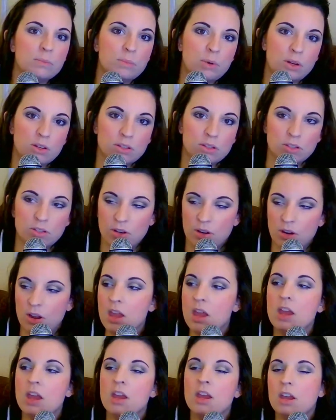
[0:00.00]
books, or,
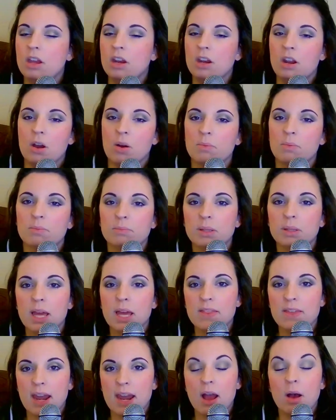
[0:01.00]

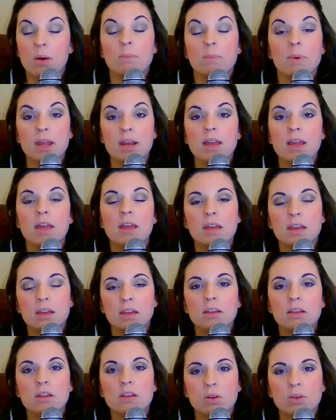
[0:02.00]
play that out, but,
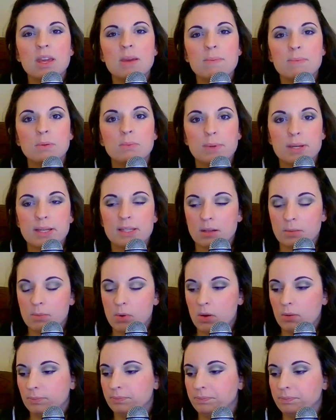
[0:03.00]
keep it
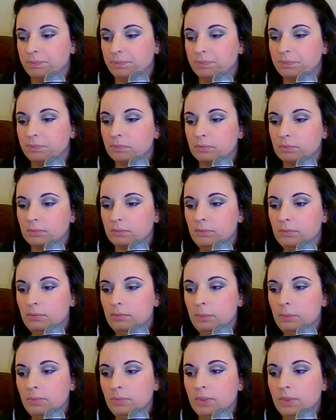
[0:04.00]
reasonable.
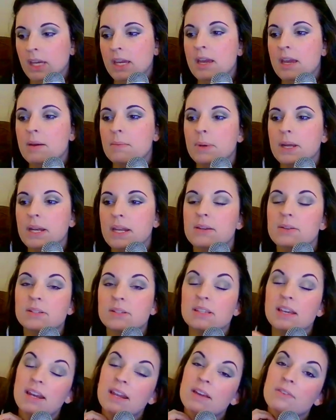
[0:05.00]
But he's
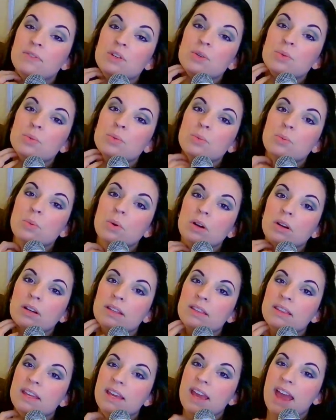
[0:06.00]
saying if you work
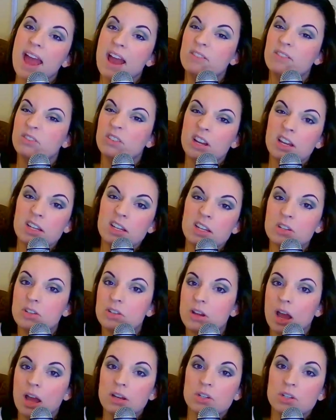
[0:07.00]
in the
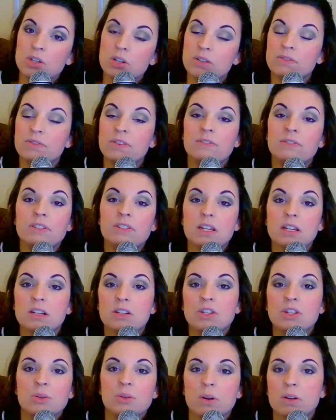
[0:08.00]
average 150 to
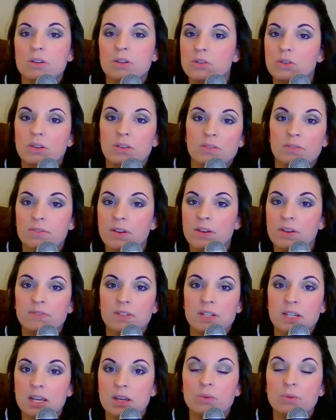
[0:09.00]

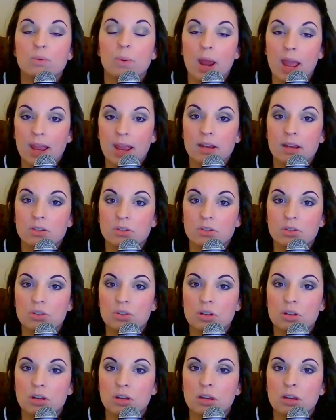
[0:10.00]
250 range,